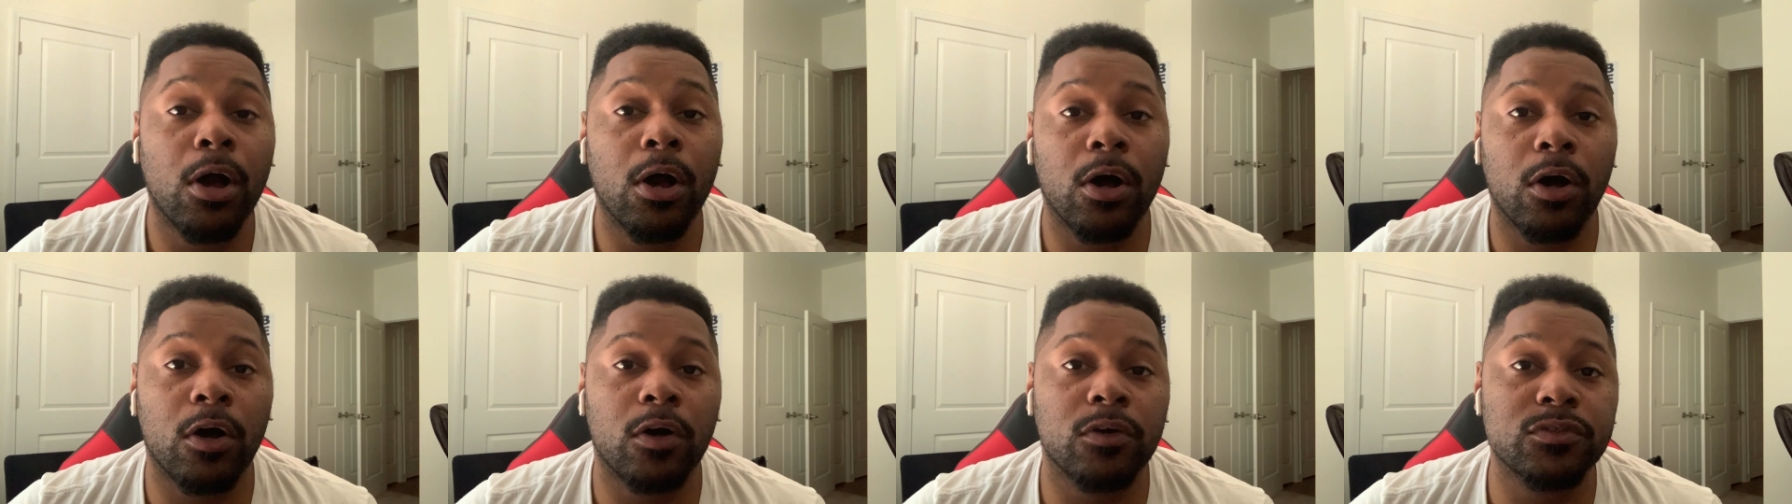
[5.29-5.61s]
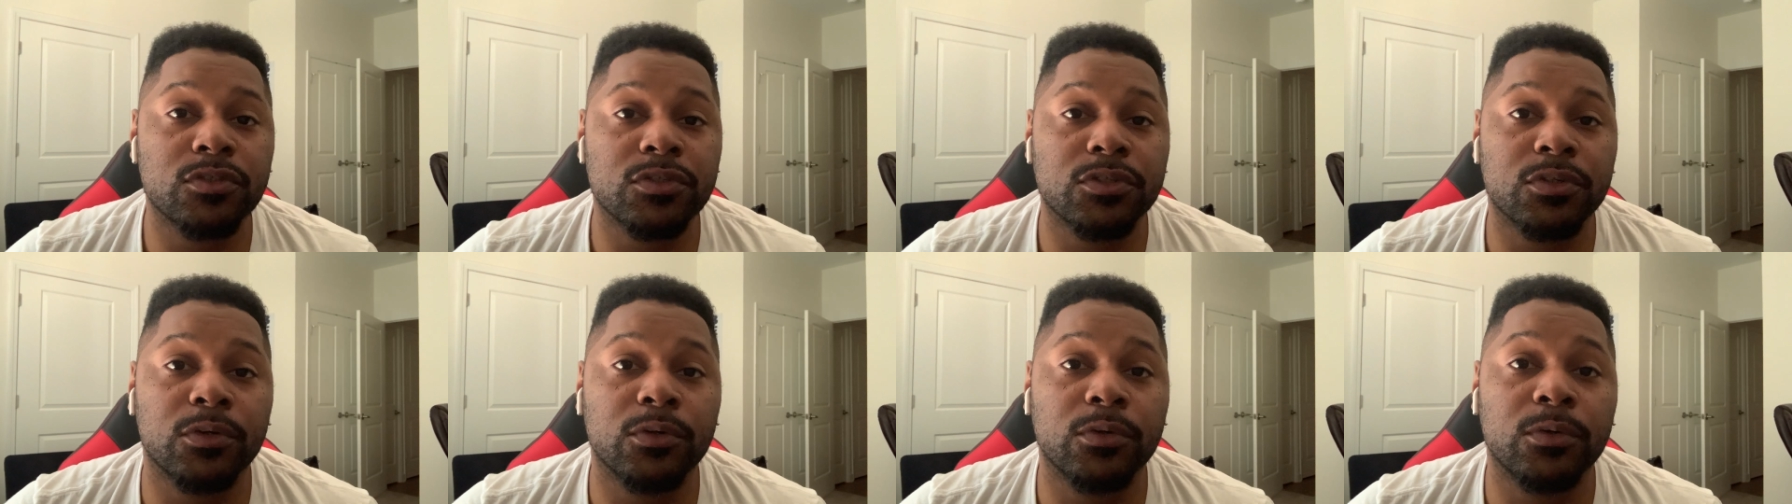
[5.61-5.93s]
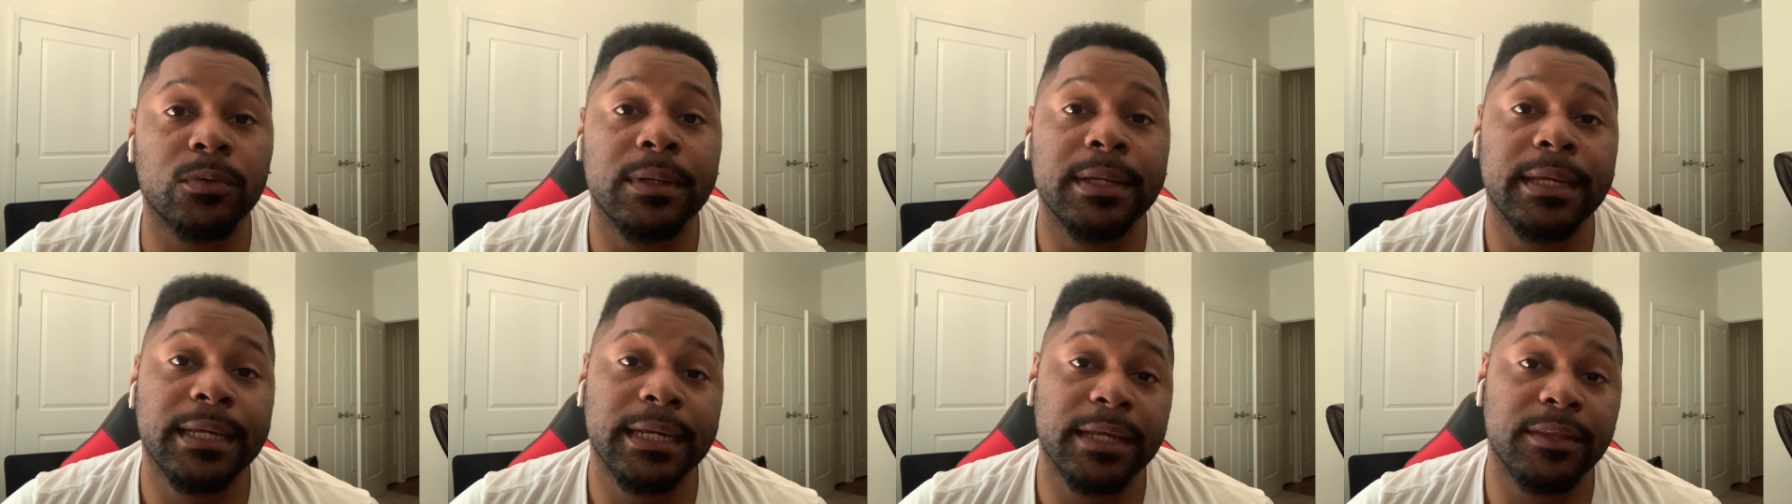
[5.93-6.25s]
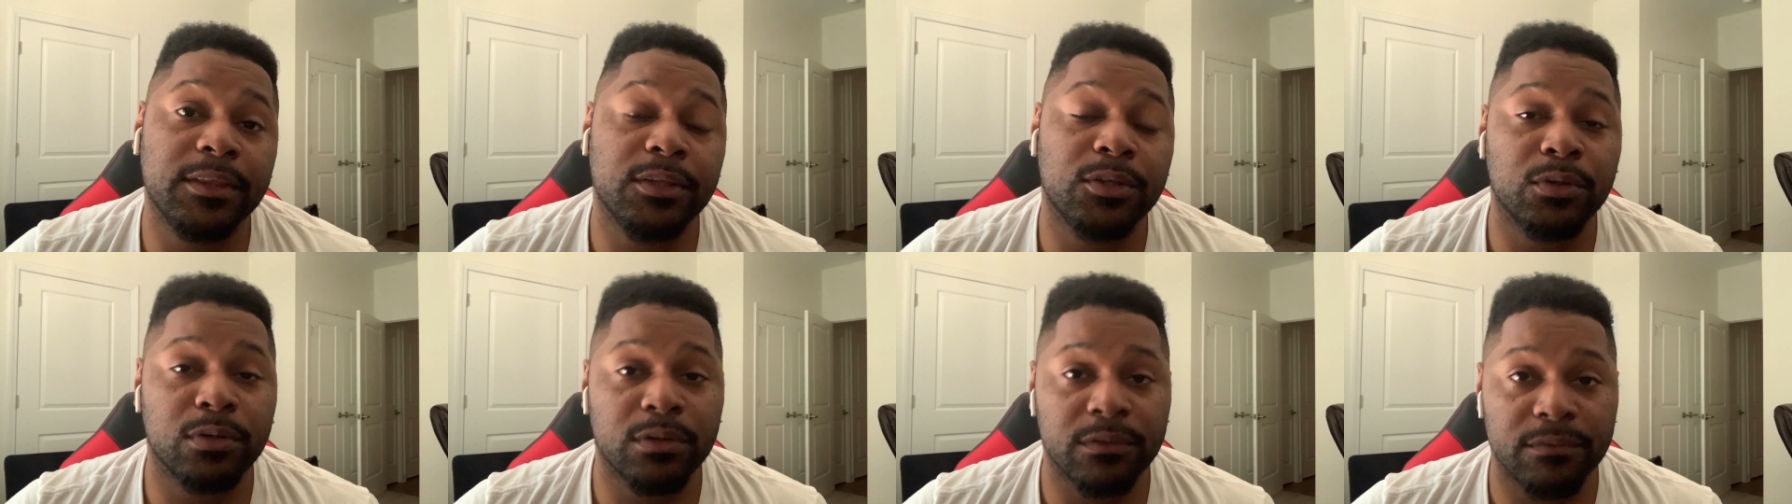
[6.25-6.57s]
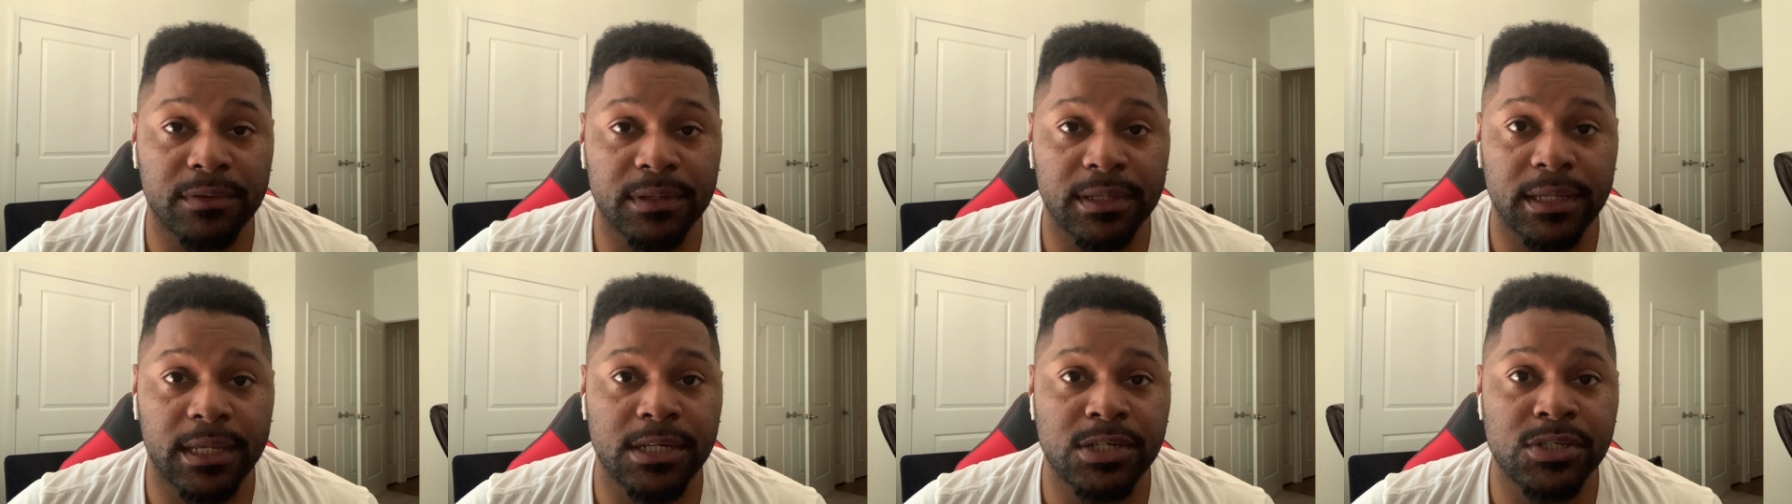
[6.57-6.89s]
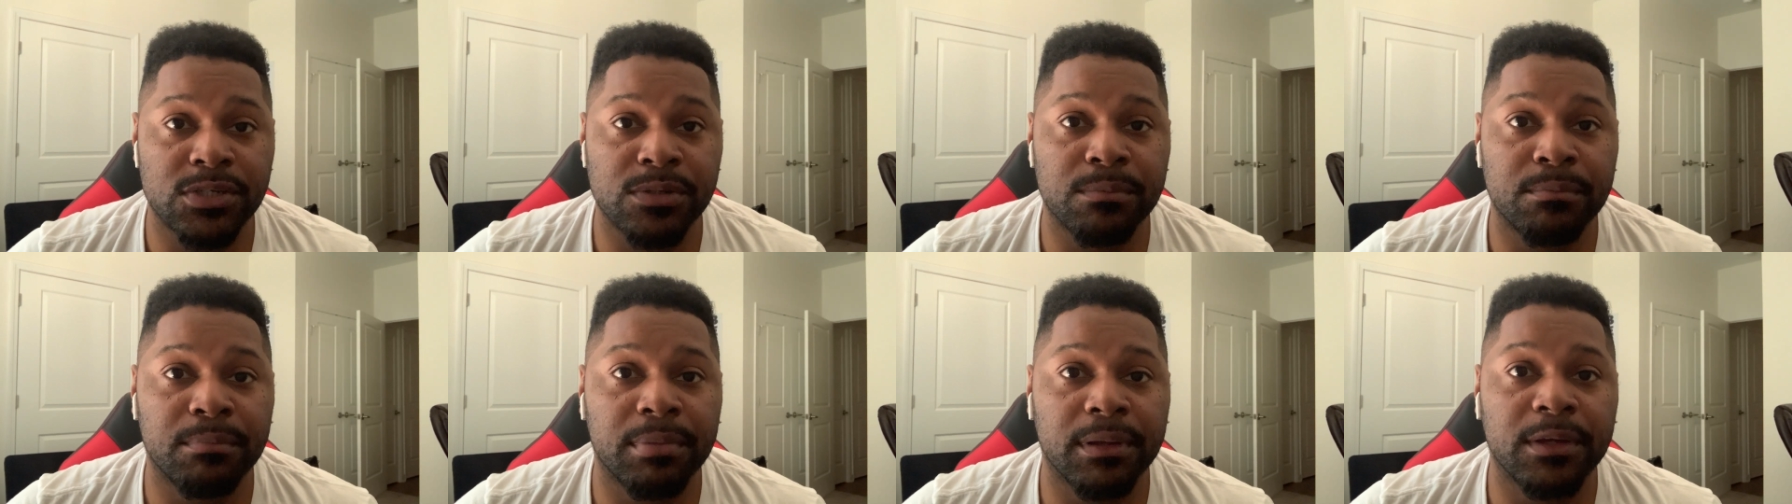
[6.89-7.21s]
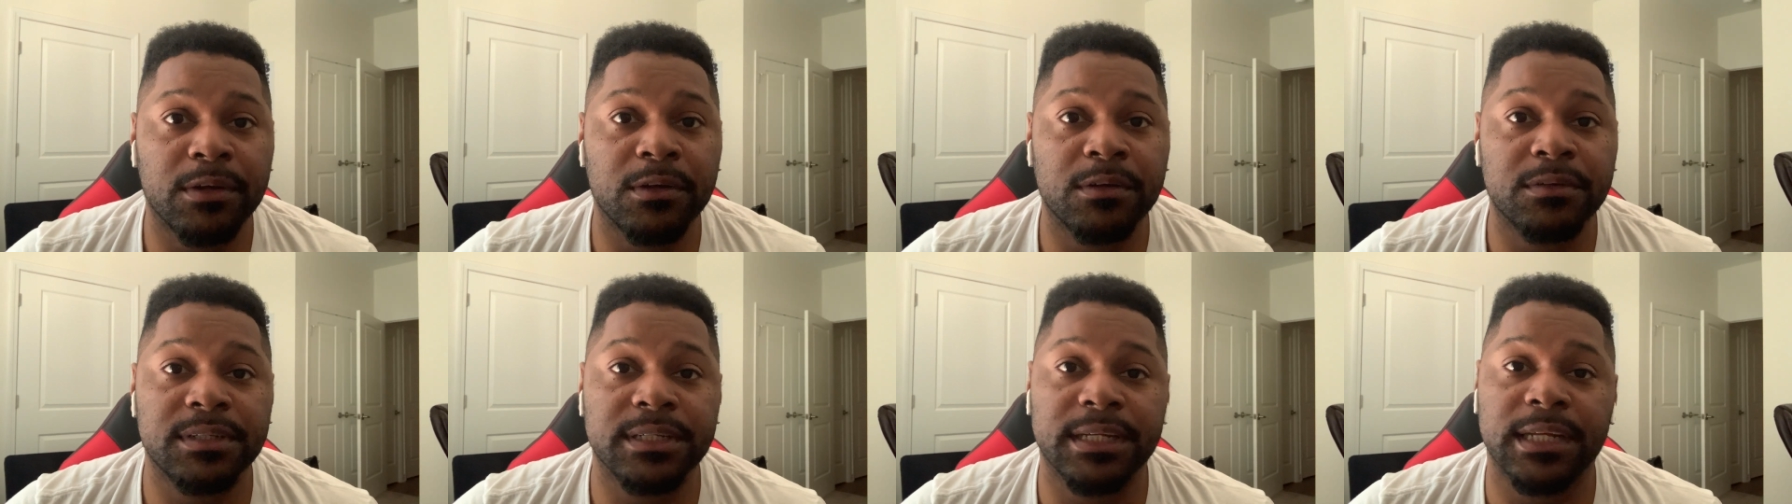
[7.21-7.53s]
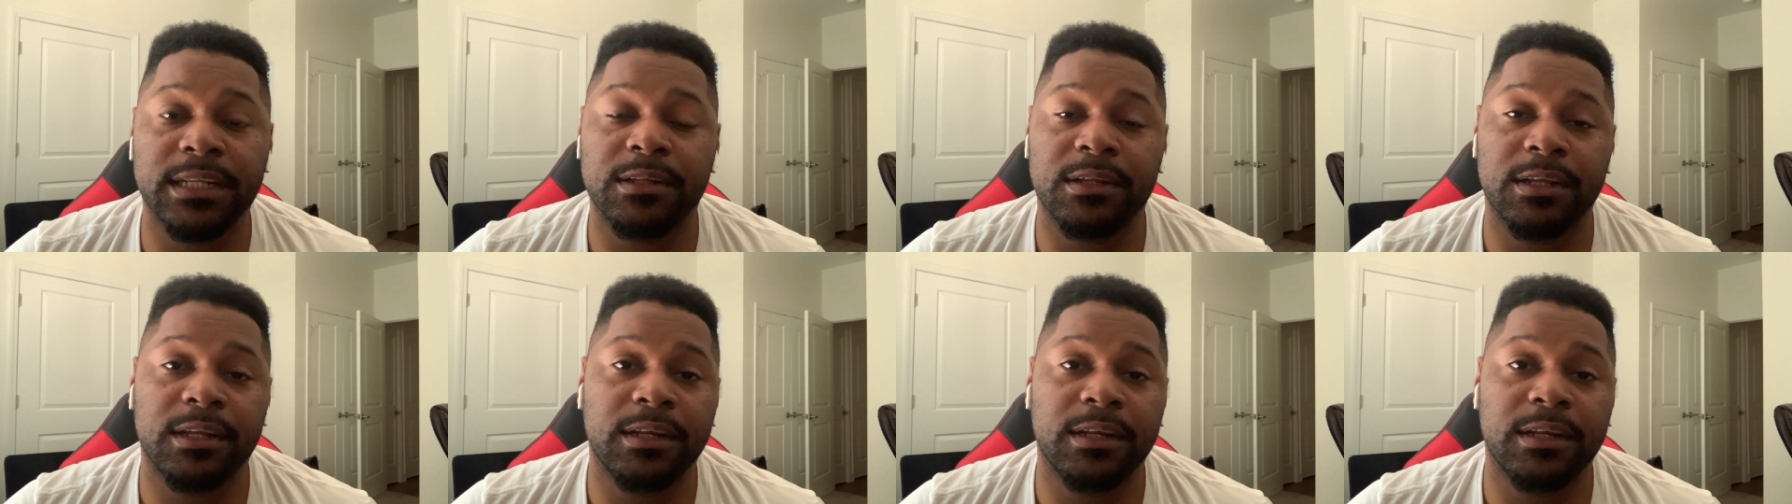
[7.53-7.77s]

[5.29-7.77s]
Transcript: Also, hit the notification bell to get